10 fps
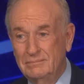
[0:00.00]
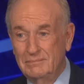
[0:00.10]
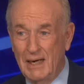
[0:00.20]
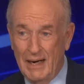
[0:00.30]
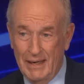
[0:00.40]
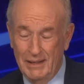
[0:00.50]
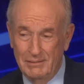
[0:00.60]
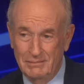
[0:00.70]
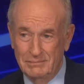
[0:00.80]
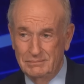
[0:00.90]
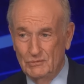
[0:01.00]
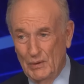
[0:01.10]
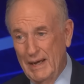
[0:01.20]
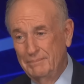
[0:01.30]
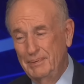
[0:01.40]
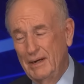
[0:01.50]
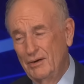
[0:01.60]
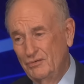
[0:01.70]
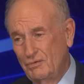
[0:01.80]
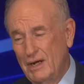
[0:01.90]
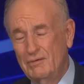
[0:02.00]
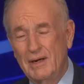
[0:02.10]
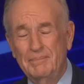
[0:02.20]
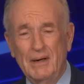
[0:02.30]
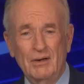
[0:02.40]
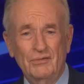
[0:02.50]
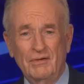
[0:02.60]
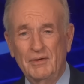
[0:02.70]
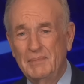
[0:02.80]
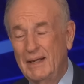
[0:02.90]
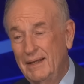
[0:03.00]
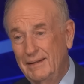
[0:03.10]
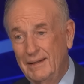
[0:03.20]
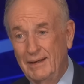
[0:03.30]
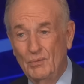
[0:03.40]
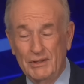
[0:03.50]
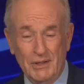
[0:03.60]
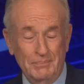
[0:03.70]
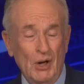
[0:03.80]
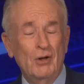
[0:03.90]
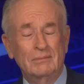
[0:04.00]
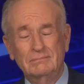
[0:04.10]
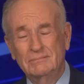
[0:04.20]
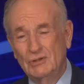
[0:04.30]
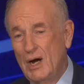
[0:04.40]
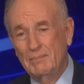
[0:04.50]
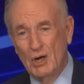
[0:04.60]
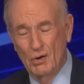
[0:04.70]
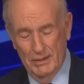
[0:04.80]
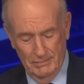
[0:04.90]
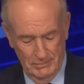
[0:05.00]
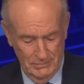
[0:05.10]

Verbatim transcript: my grandparents, great grandparents, everybody, they went to the poll. So I'm going.